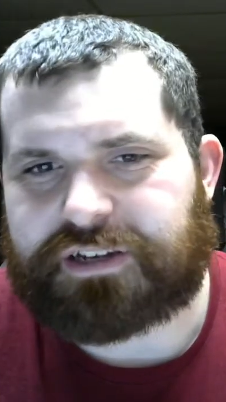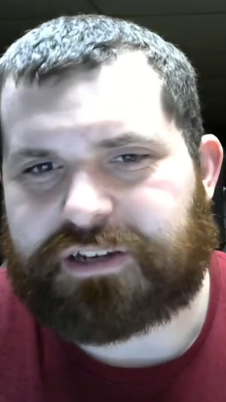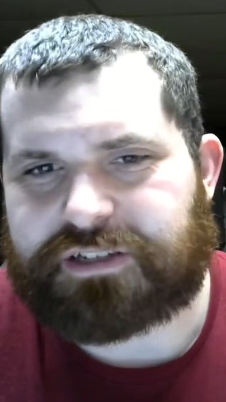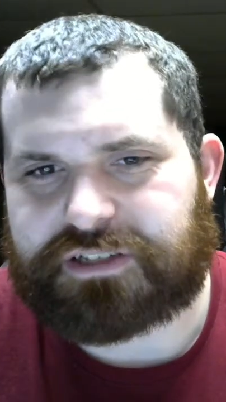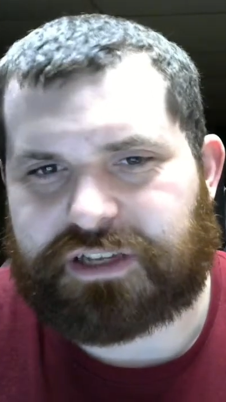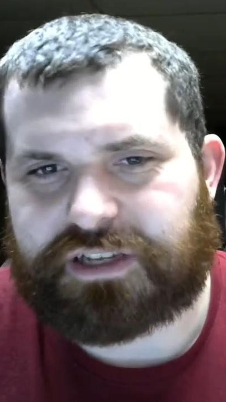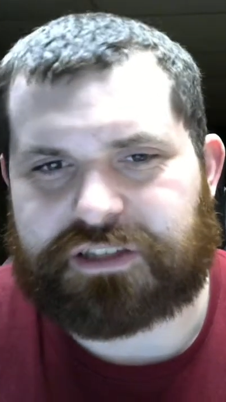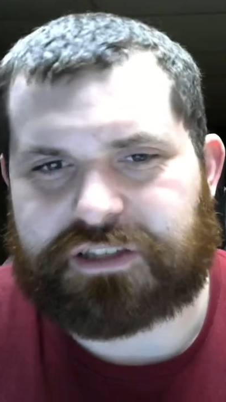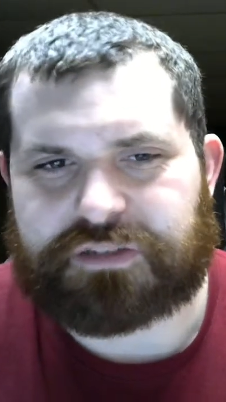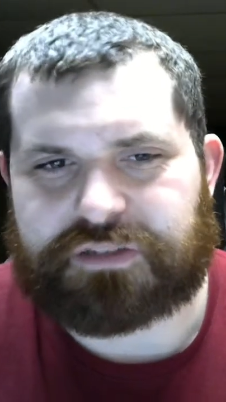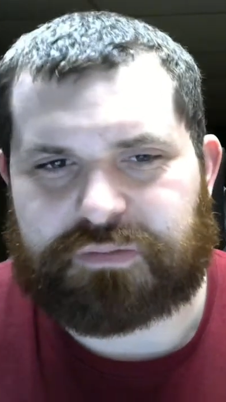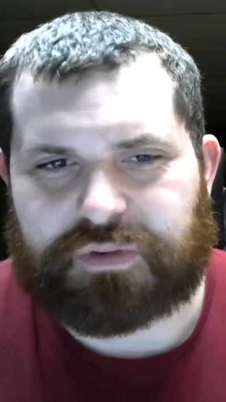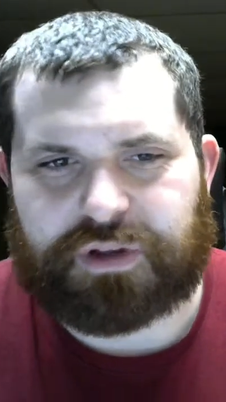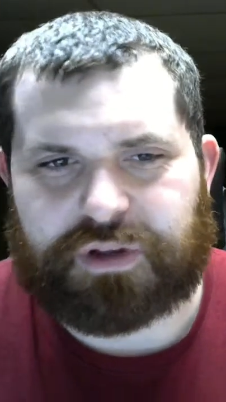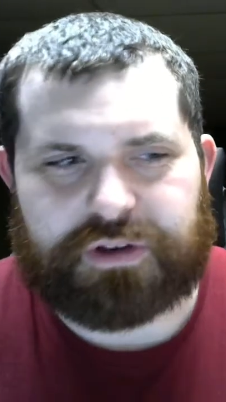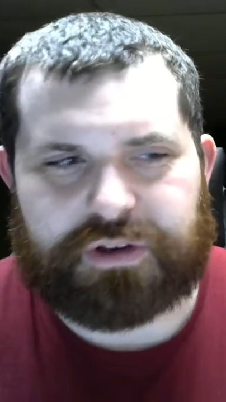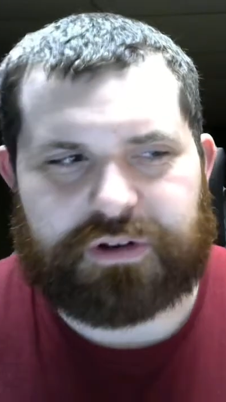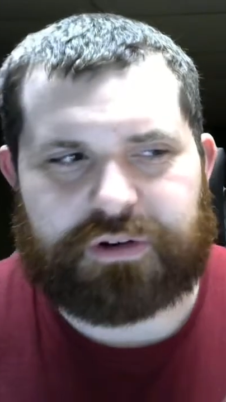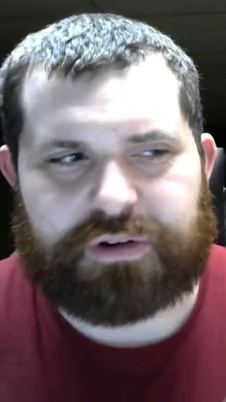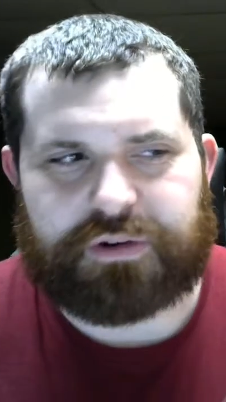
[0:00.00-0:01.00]
She's got this
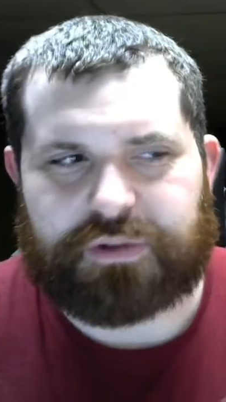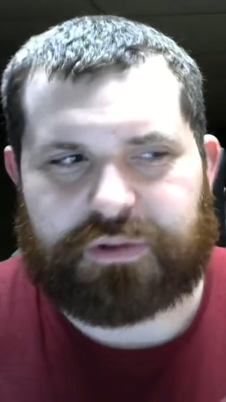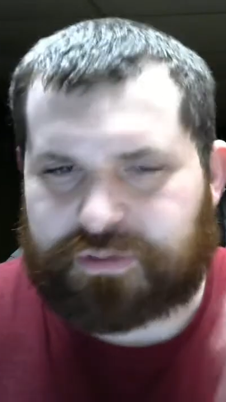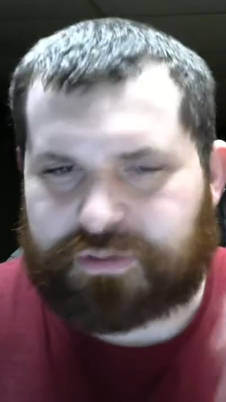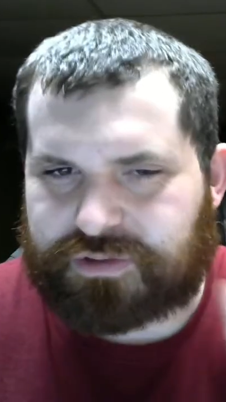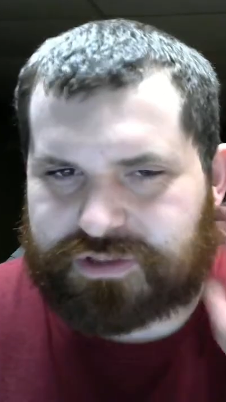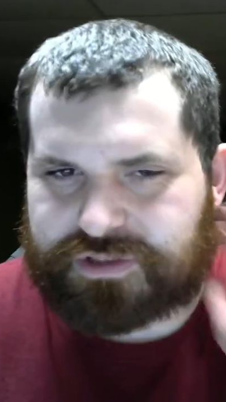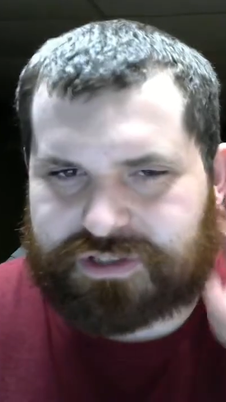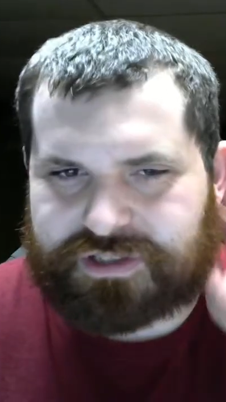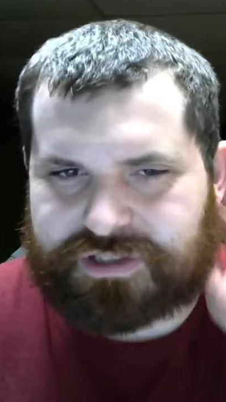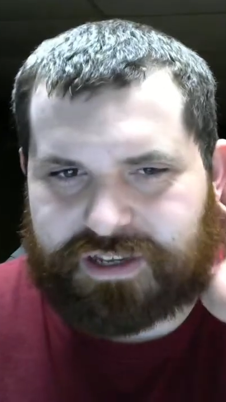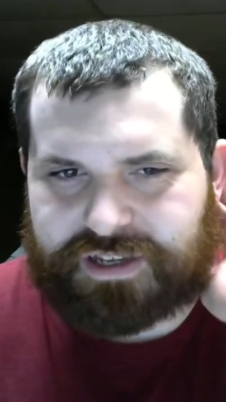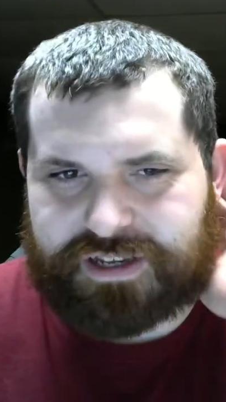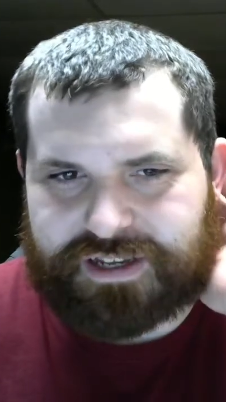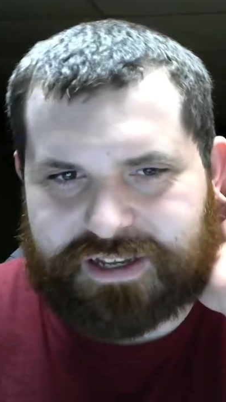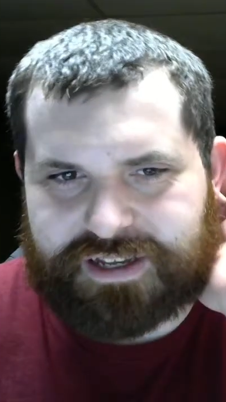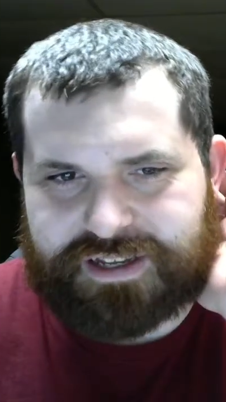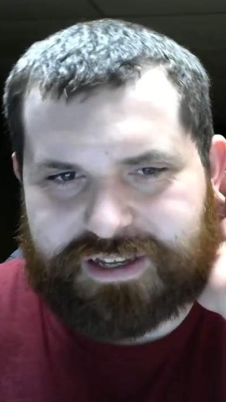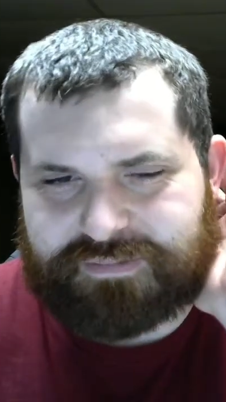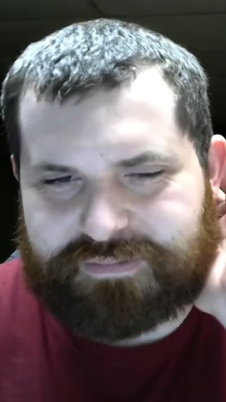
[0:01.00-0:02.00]
brother who's
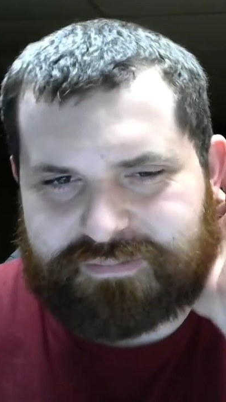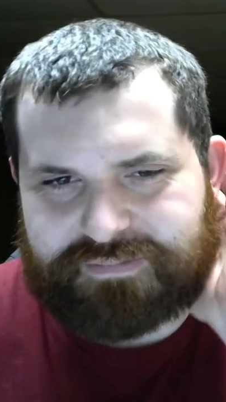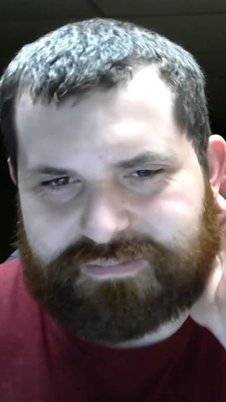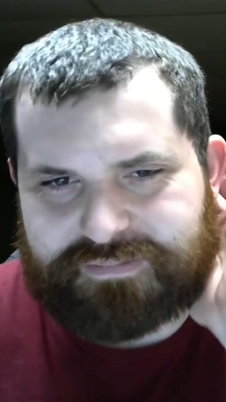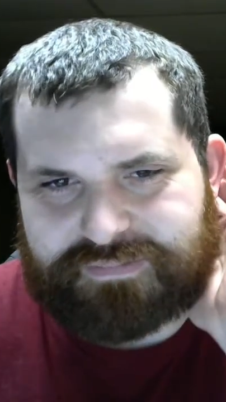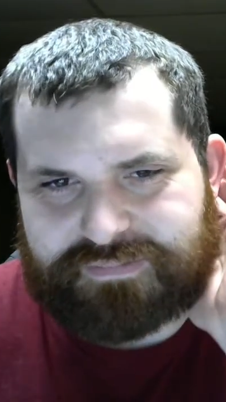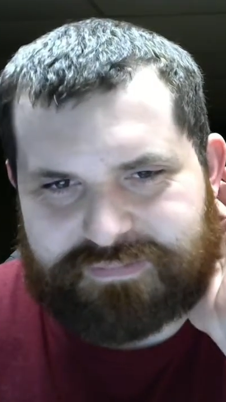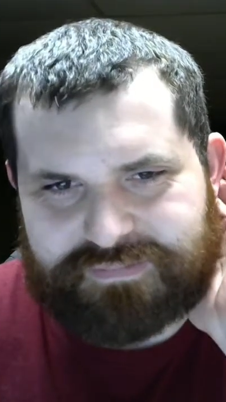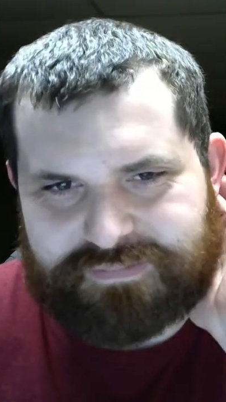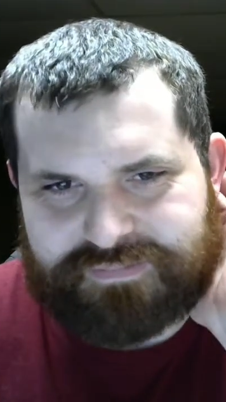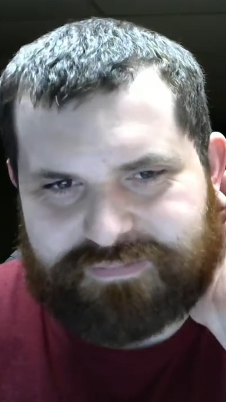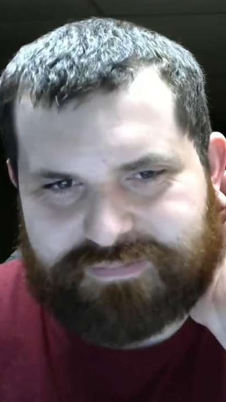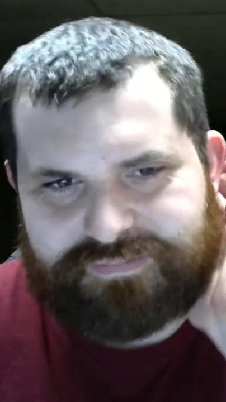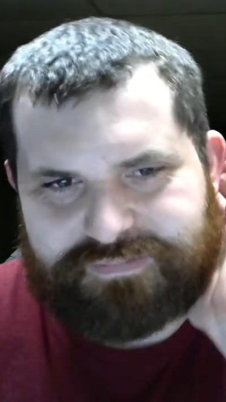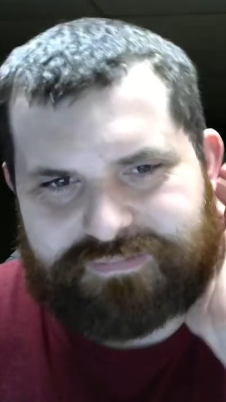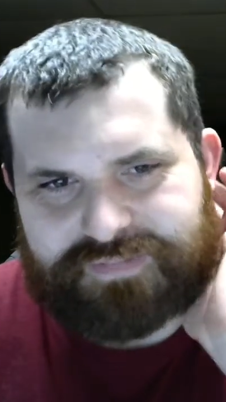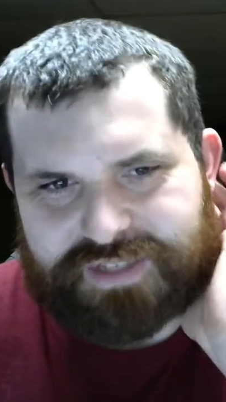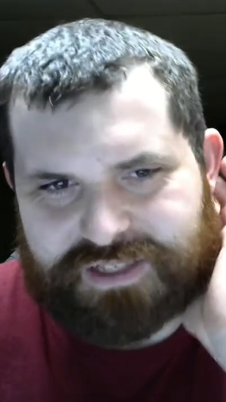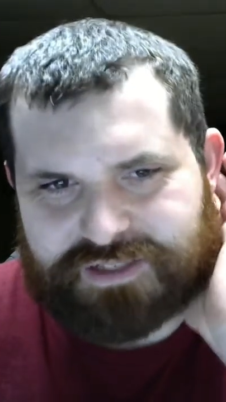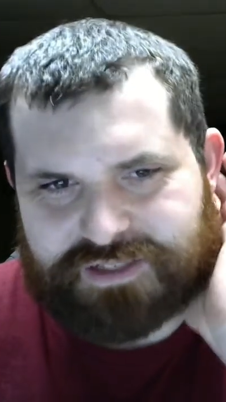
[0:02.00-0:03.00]

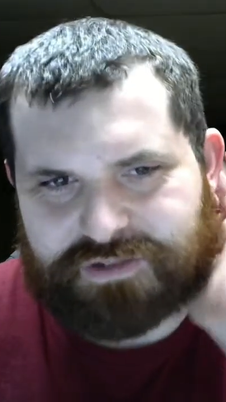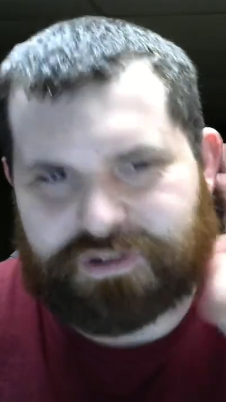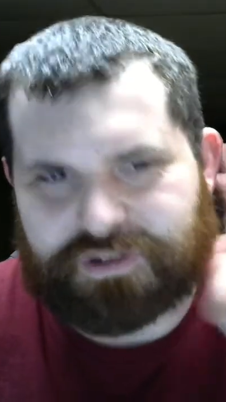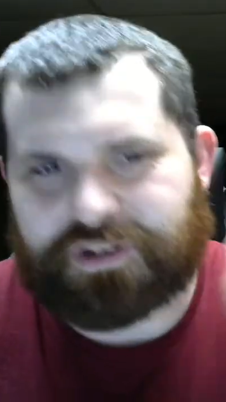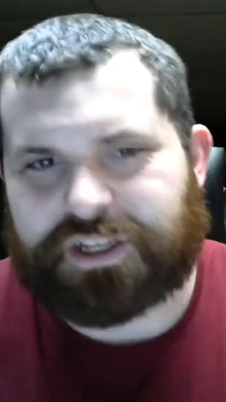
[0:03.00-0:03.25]
sort